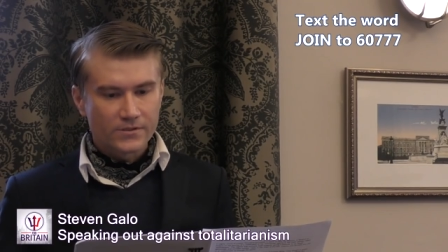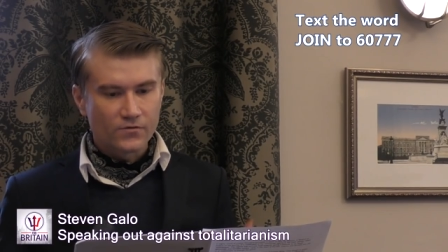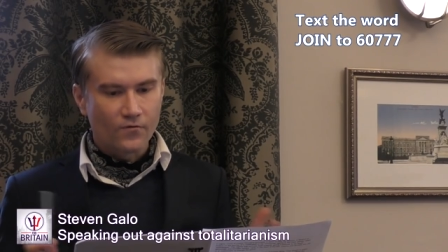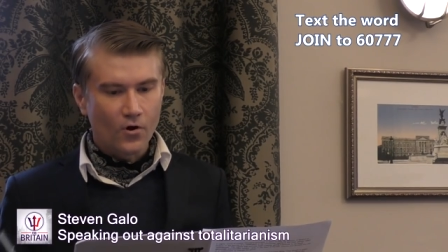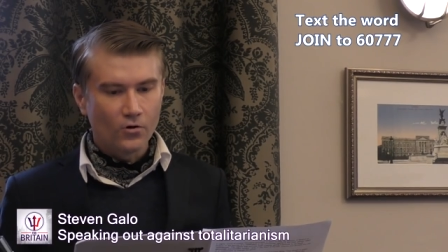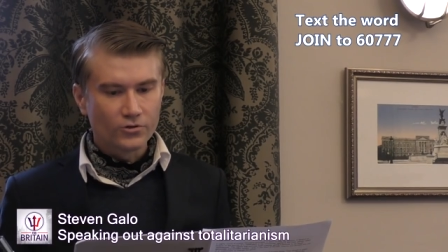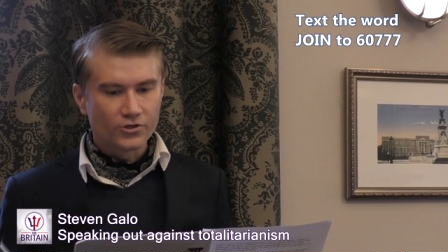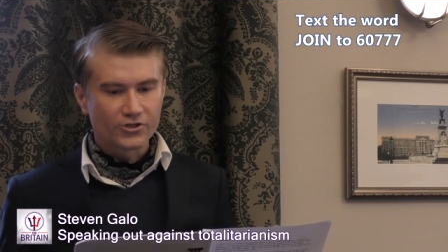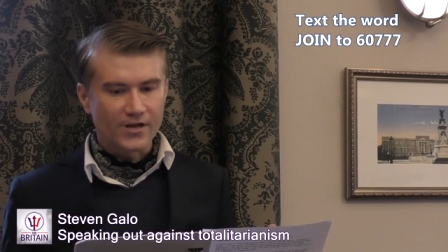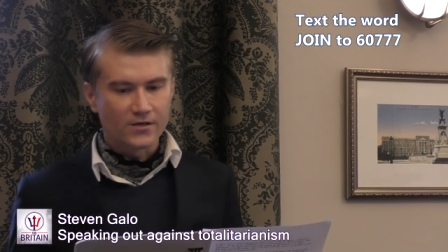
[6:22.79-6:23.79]
The wall to
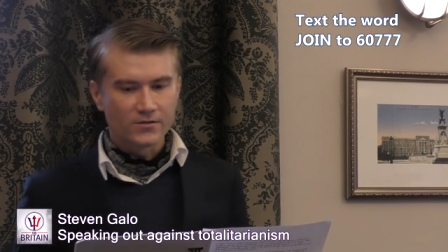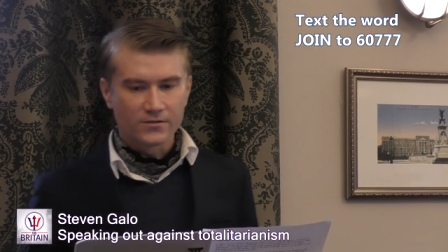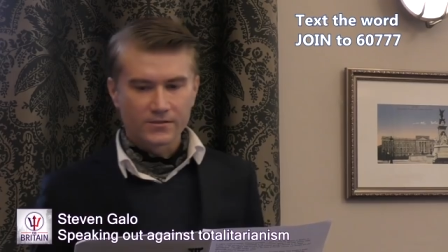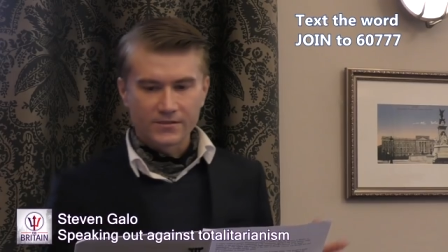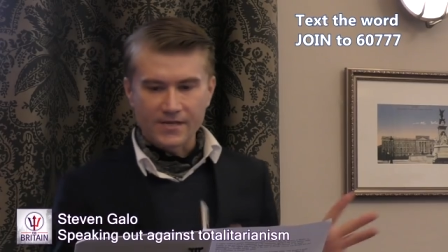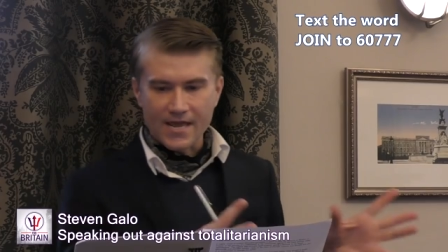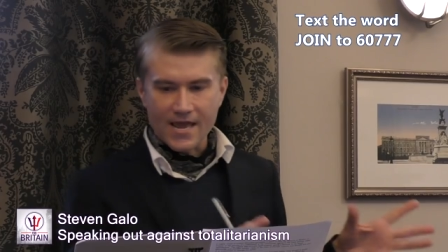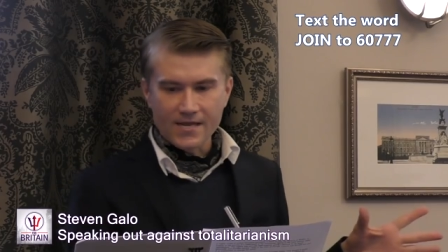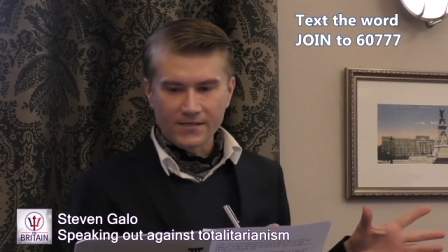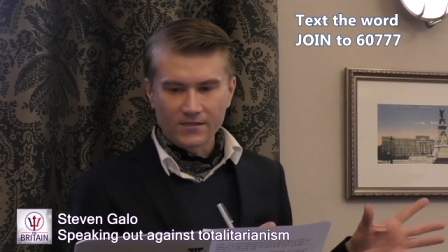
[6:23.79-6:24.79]
shield the
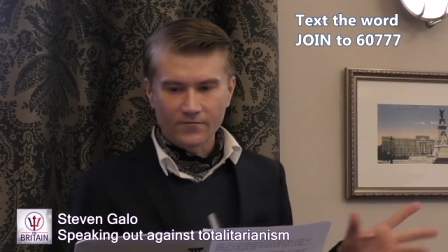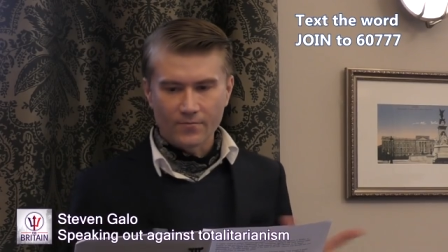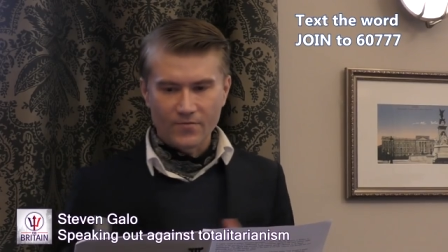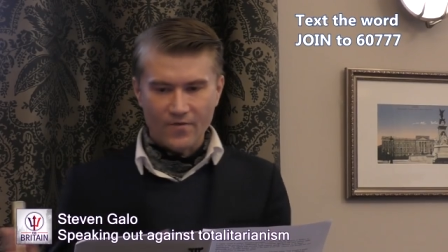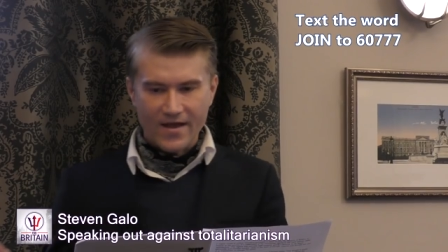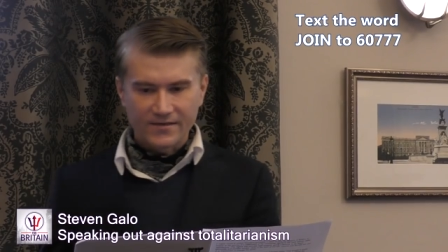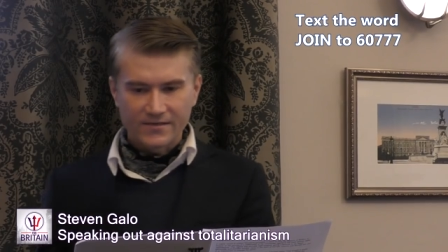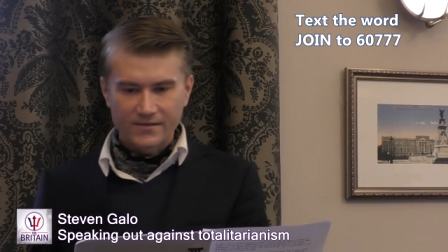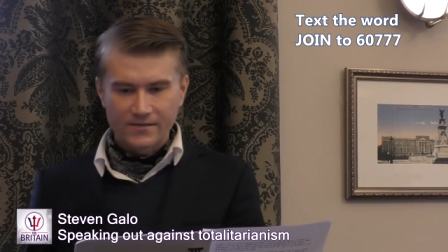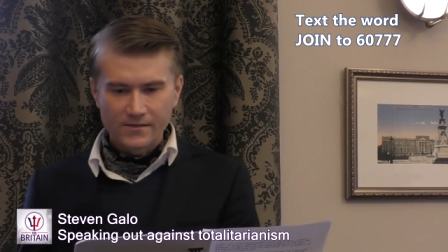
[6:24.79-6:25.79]
east from the
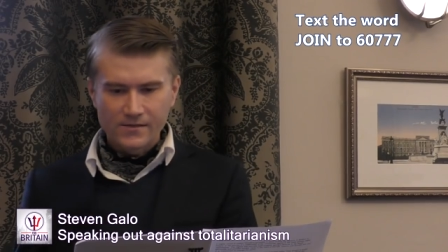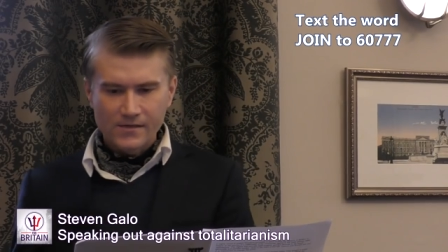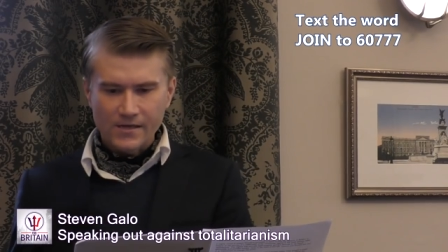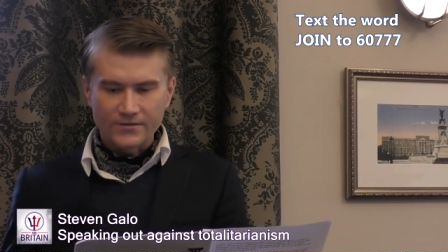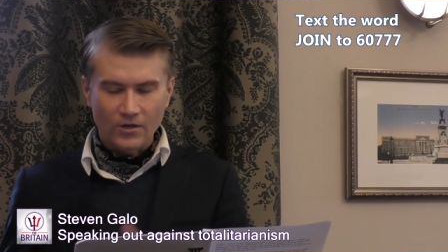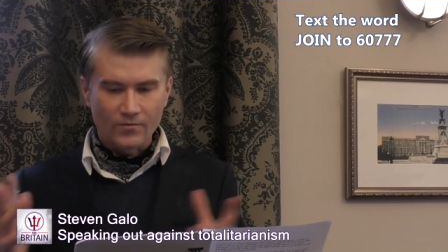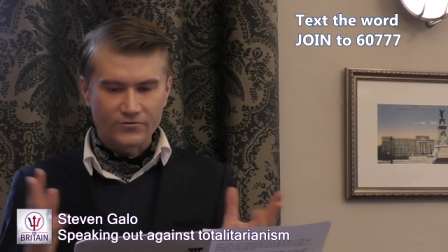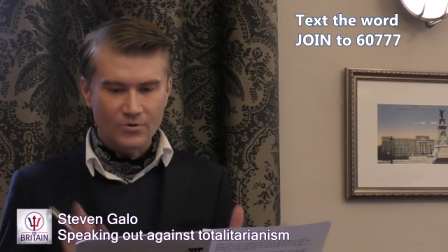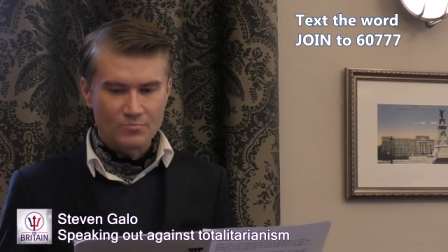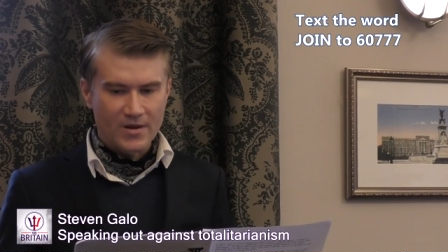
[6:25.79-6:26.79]
west is
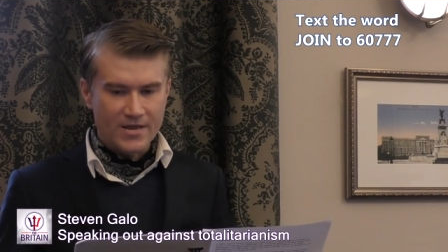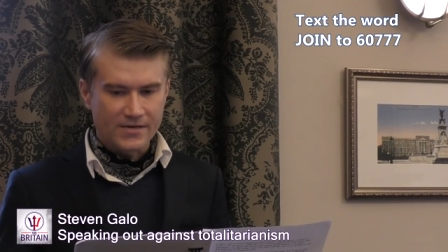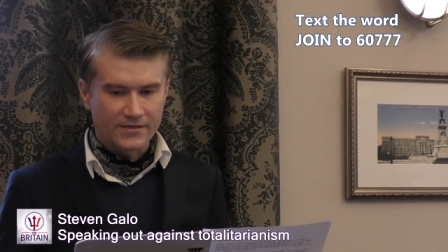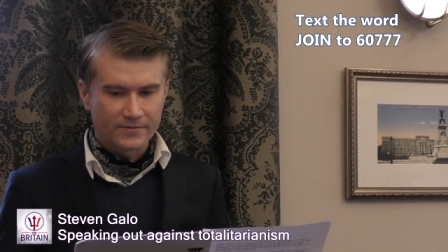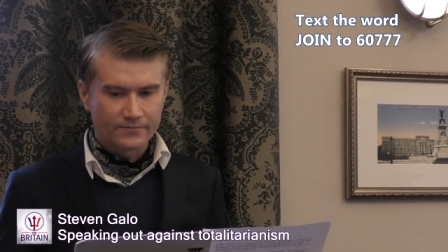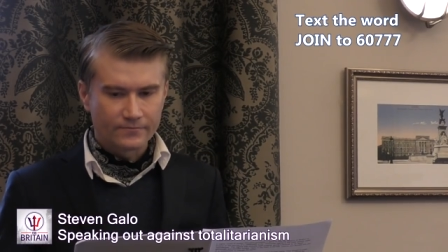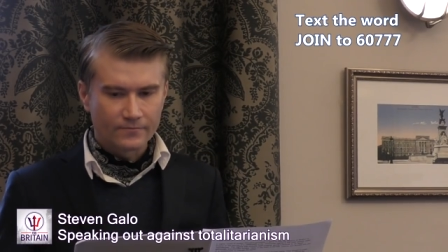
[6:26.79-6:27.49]
almost complete.